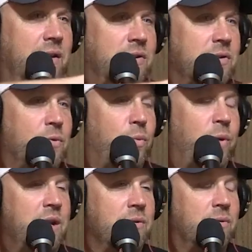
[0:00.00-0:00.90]
so
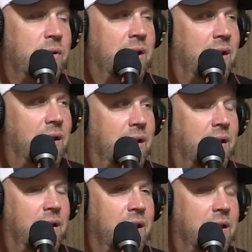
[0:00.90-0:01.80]
we don't,
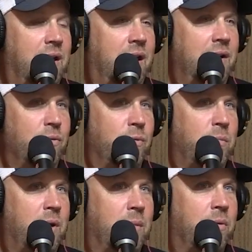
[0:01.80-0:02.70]
I don't
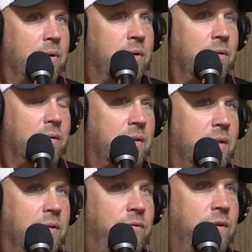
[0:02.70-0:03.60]
remember
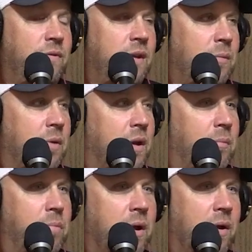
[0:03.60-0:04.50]
the
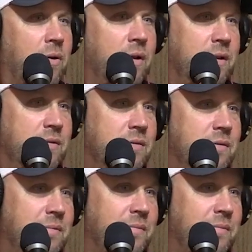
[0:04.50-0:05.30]
15-minute pile hunts.